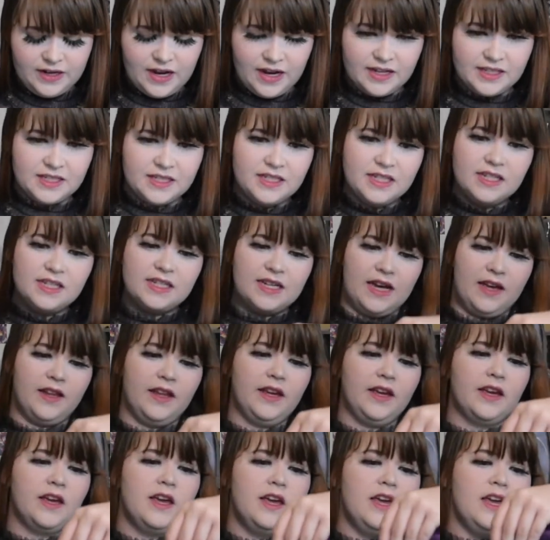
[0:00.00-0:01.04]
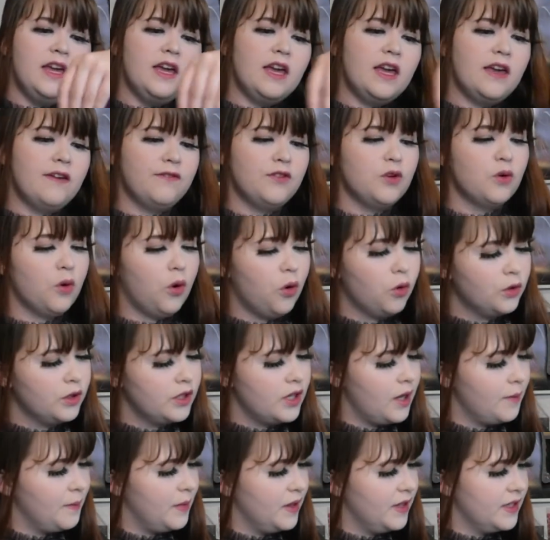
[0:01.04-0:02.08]
nice detailing. If you hold it
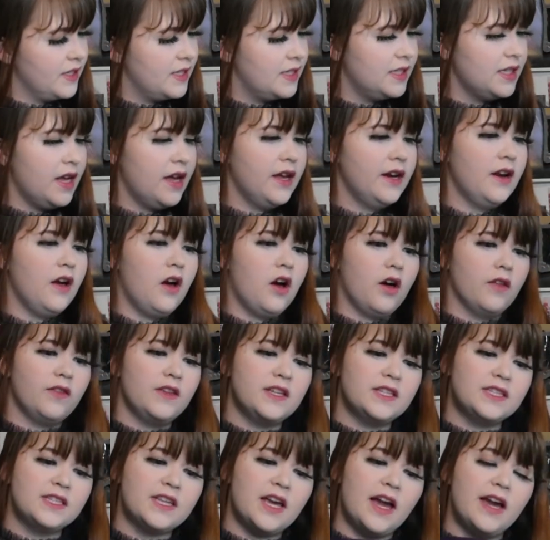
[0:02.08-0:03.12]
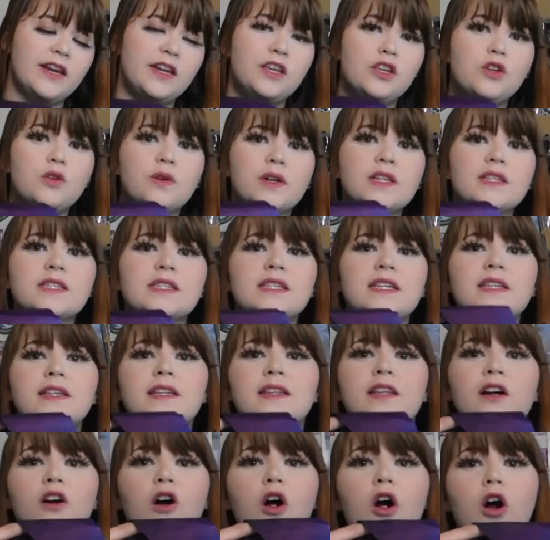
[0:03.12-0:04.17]
up in the sun, on this side, you can see
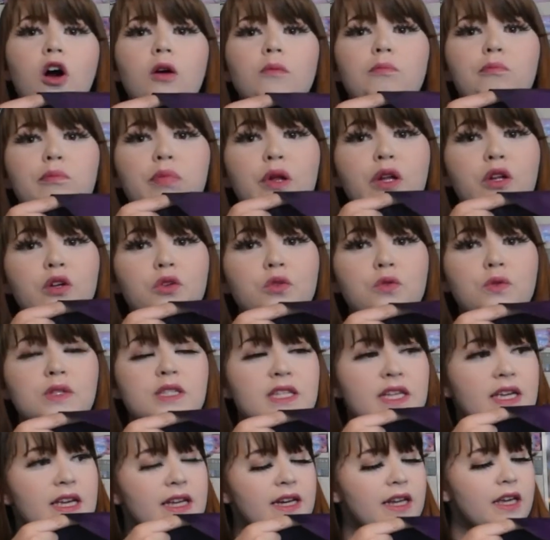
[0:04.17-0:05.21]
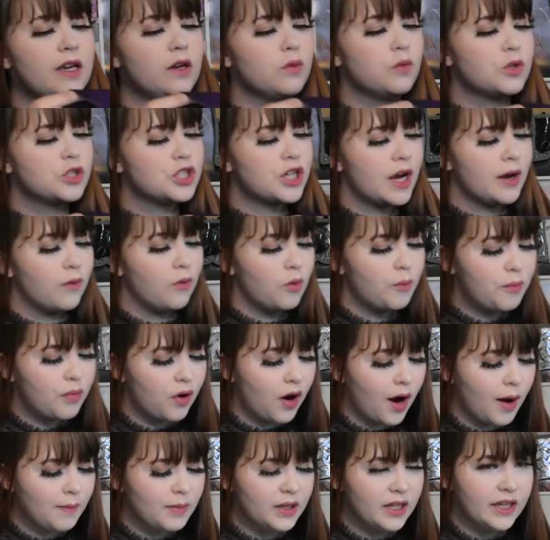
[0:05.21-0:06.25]
that there are blues in it, which I will
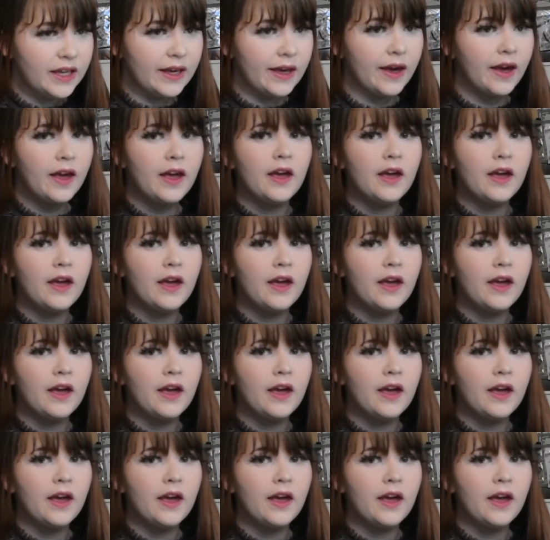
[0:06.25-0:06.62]
probably